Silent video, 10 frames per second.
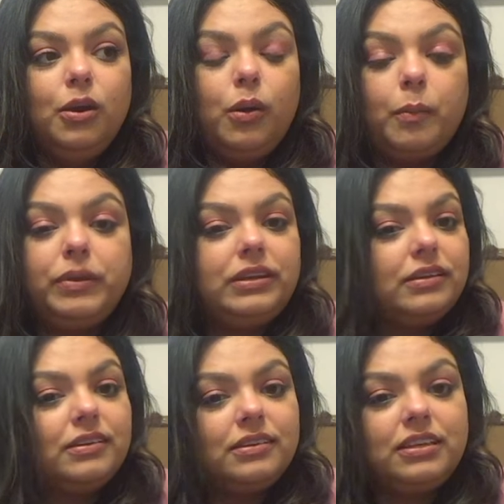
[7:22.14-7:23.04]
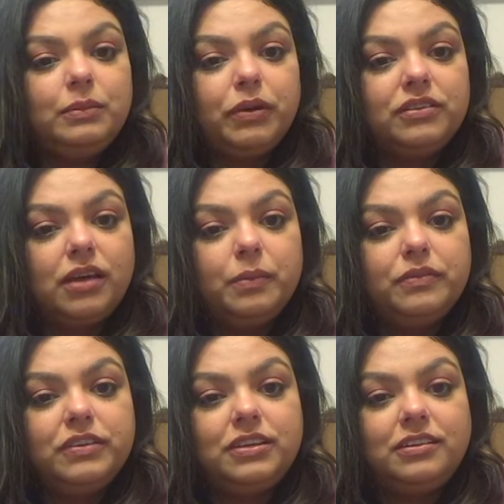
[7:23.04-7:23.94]
I'm gonna keep on top of
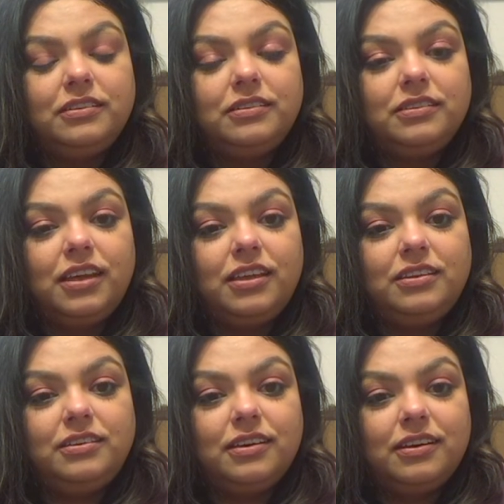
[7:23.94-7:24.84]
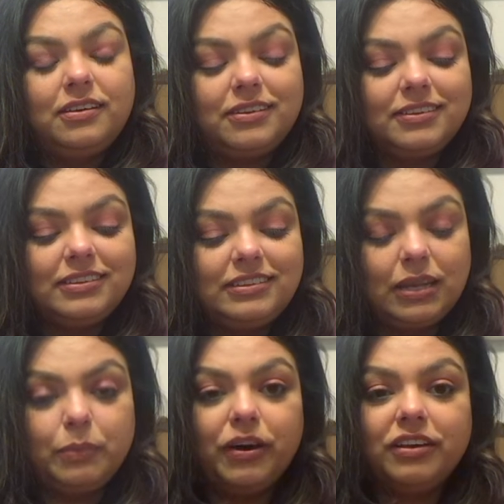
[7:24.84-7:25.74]
it and stay
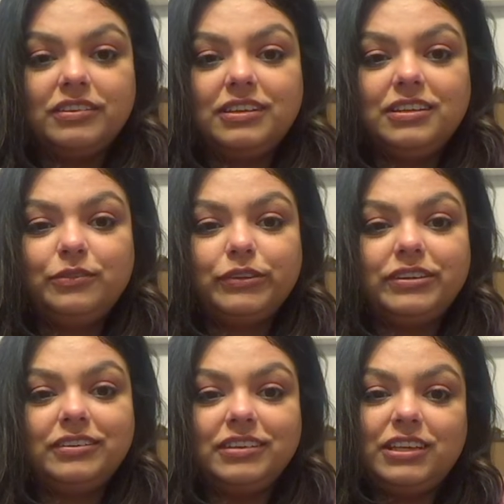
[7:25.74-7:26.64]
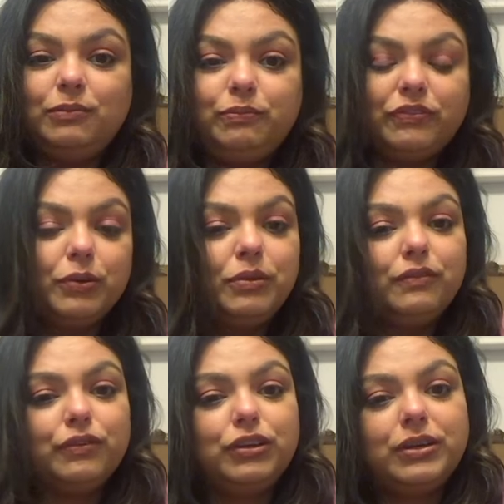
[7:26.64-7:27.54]
positive and keep filming
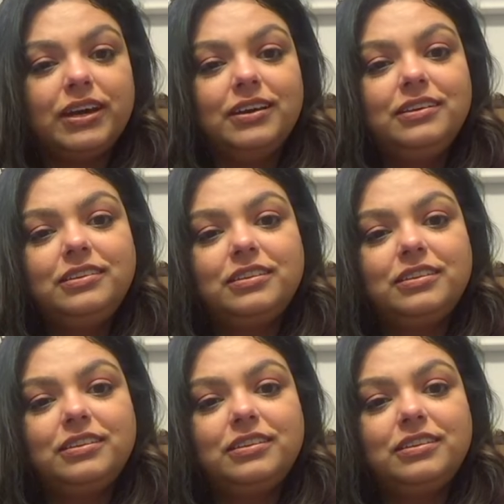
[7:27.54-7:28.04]
for you guys.